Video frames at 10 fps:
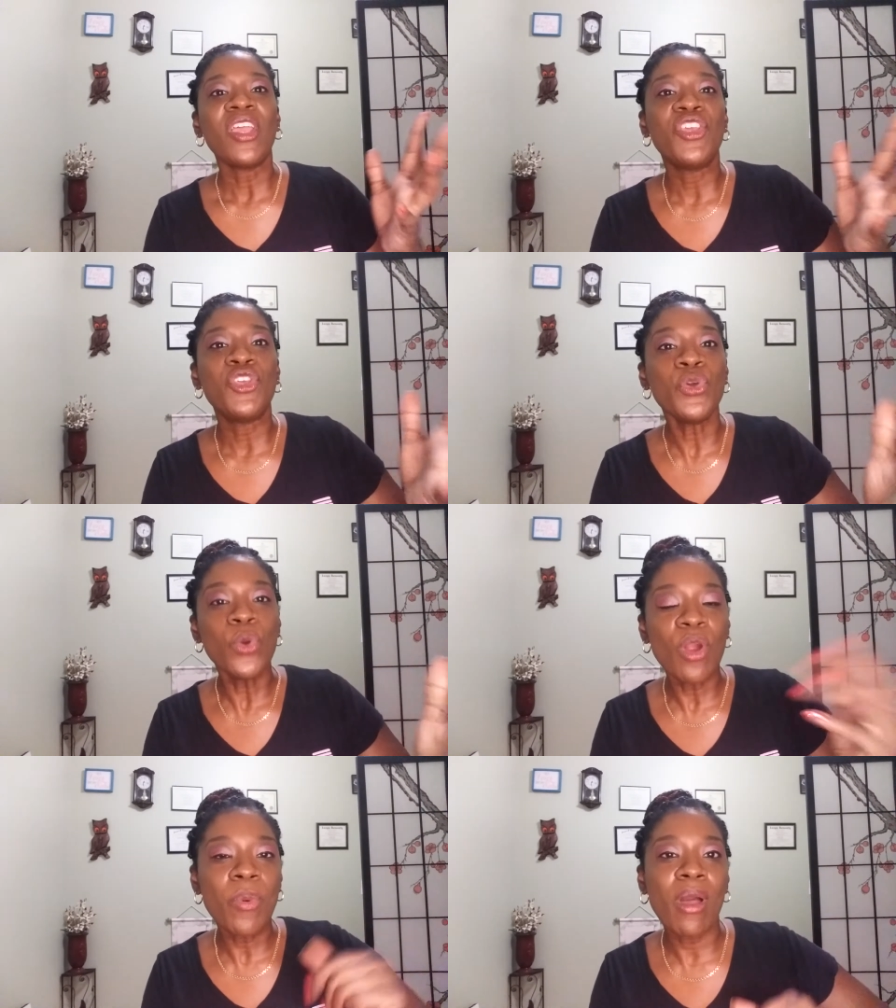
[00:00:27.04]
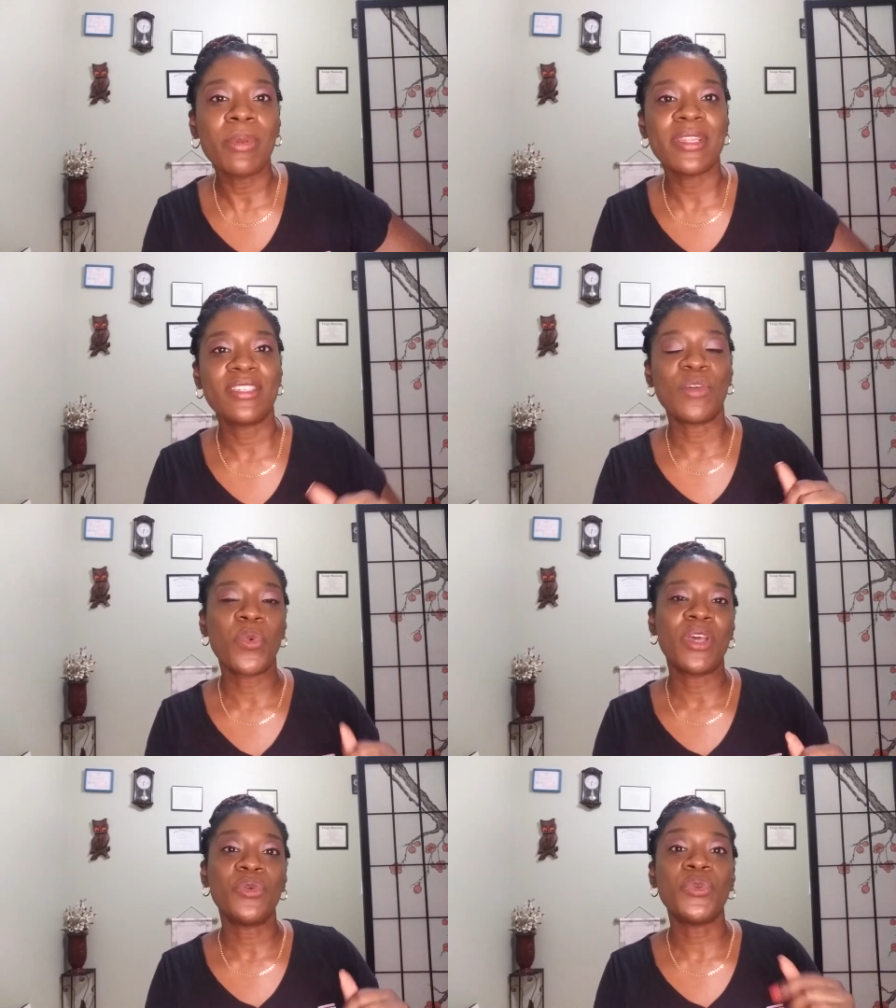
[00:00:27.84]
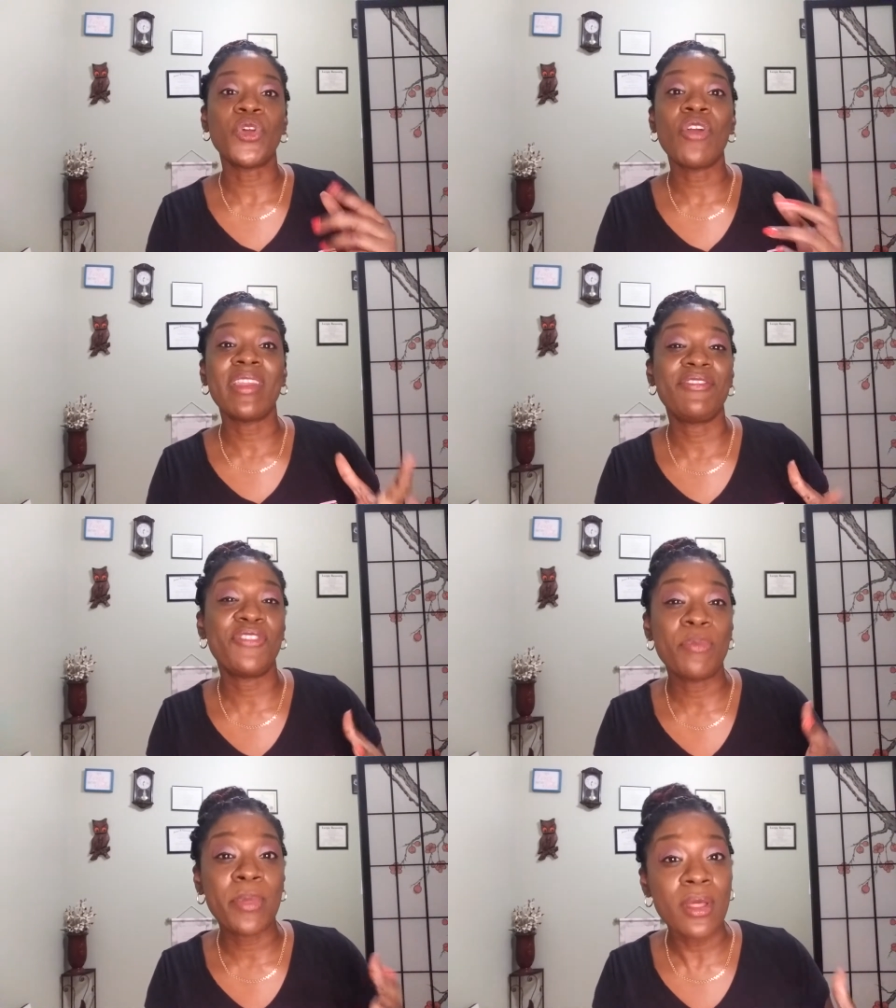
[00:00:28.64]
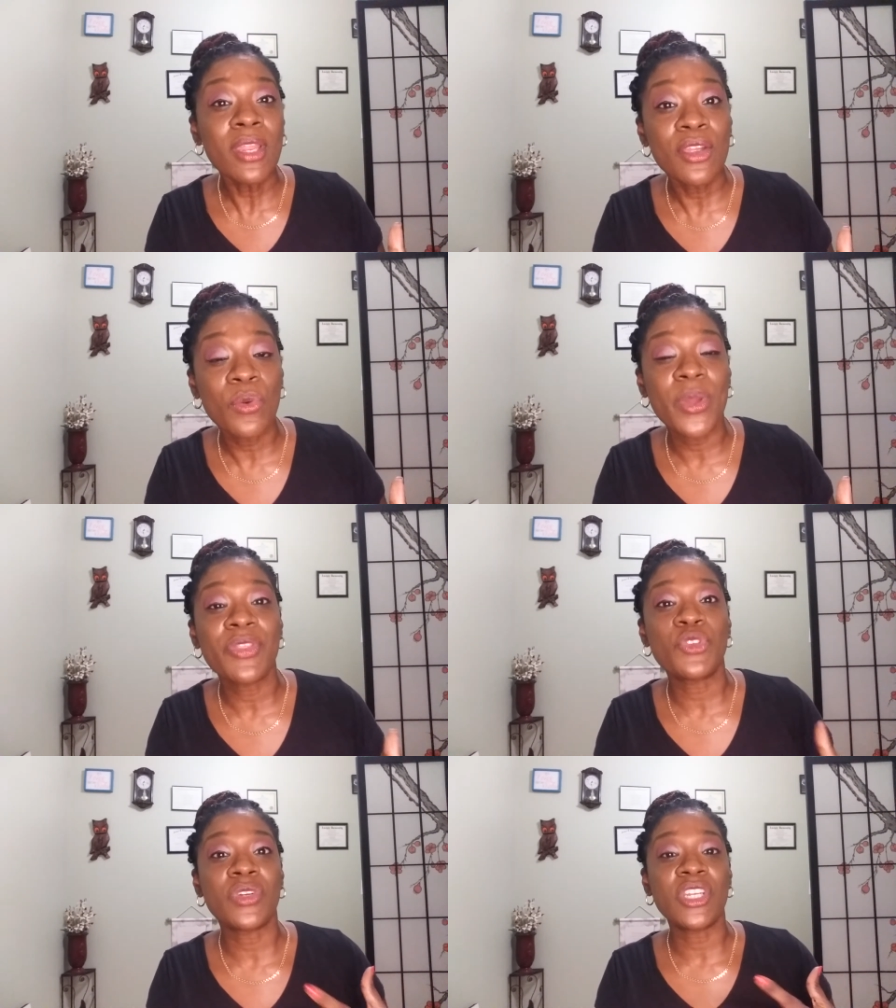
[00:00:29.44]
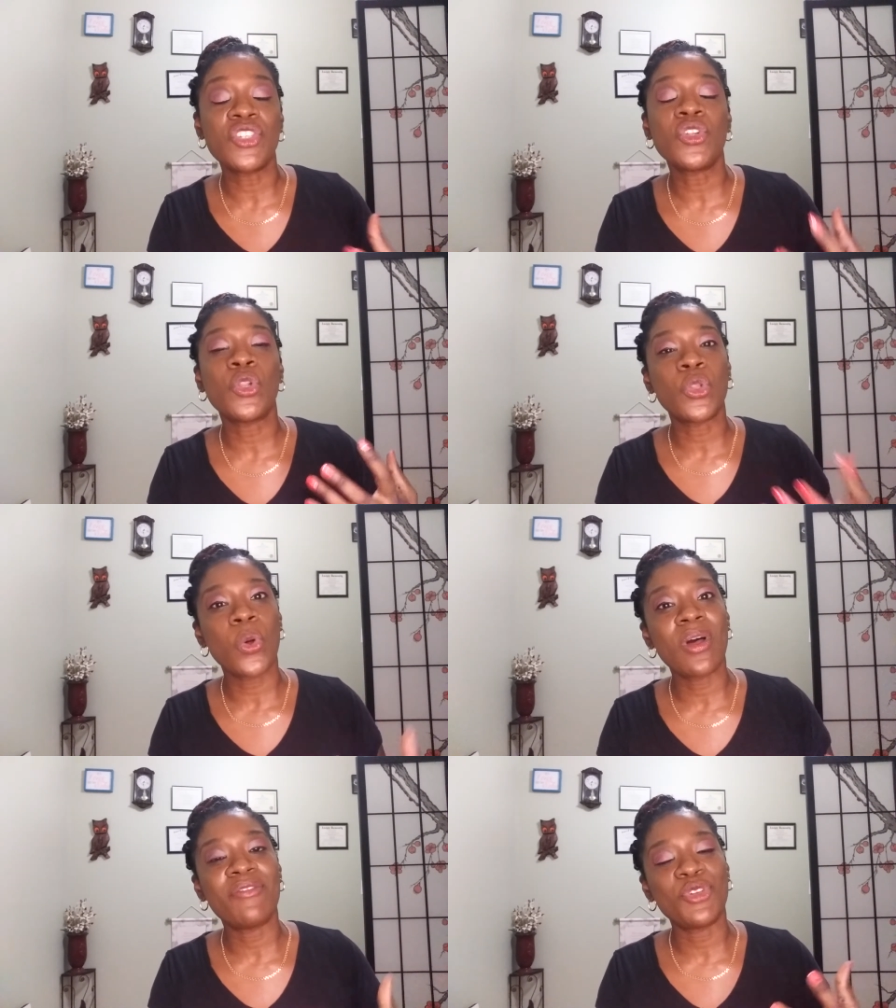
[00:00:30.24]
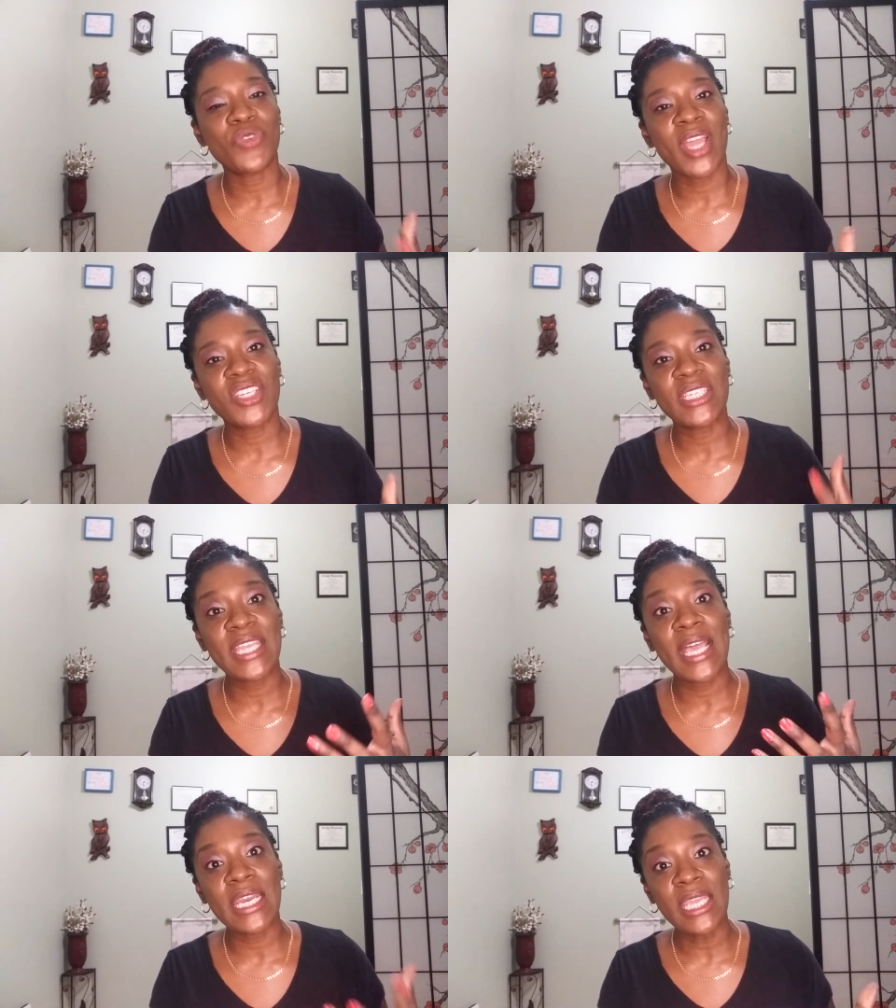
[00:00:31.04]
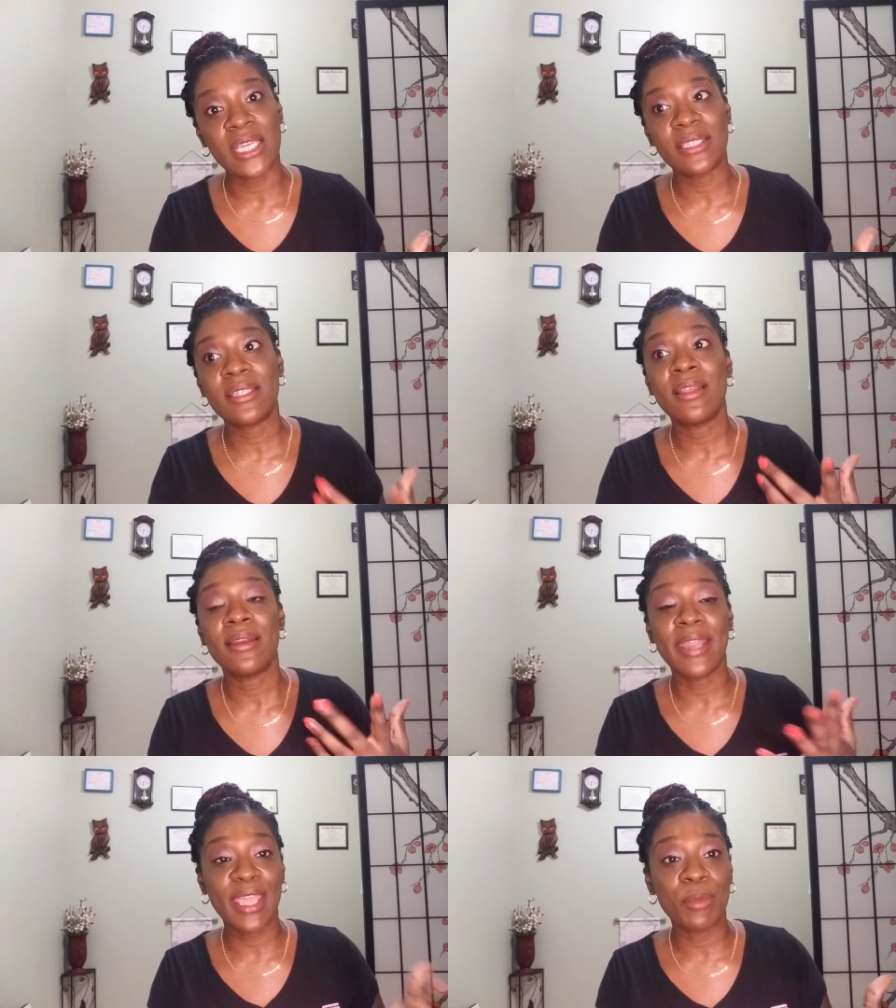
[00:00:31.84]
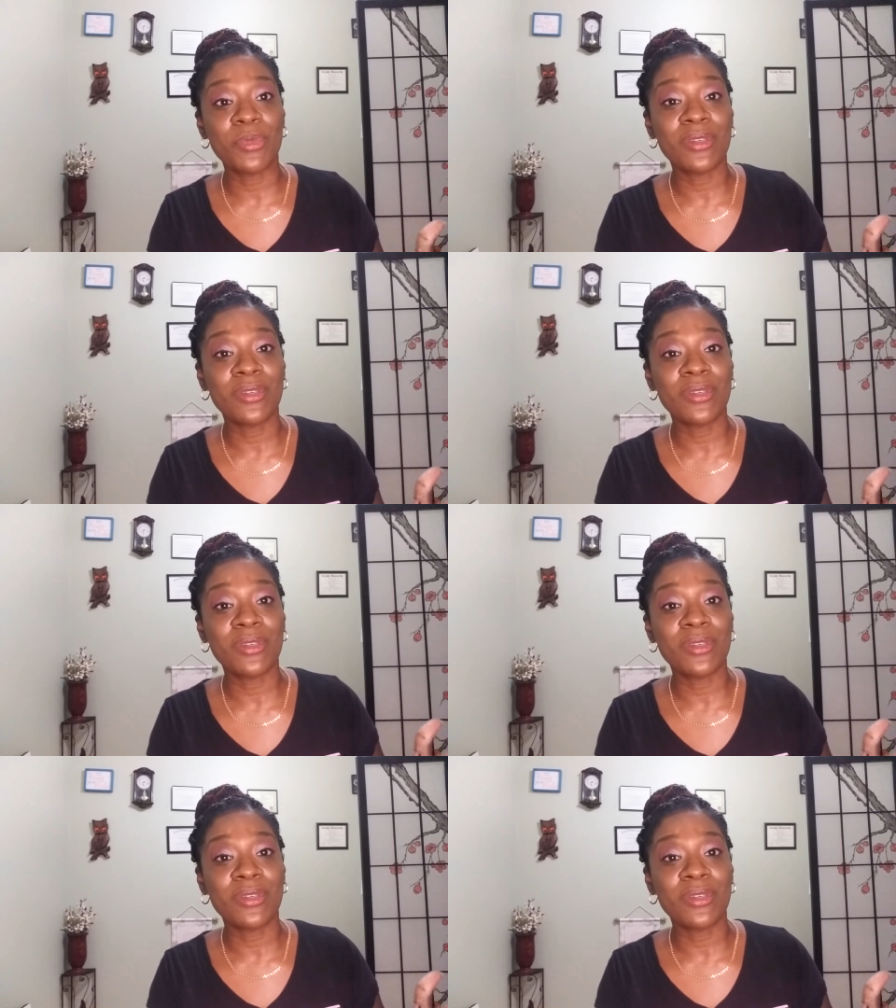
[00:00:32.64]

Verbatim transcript: you are probably someone who's already familiar with the traditional law of attraction techniques named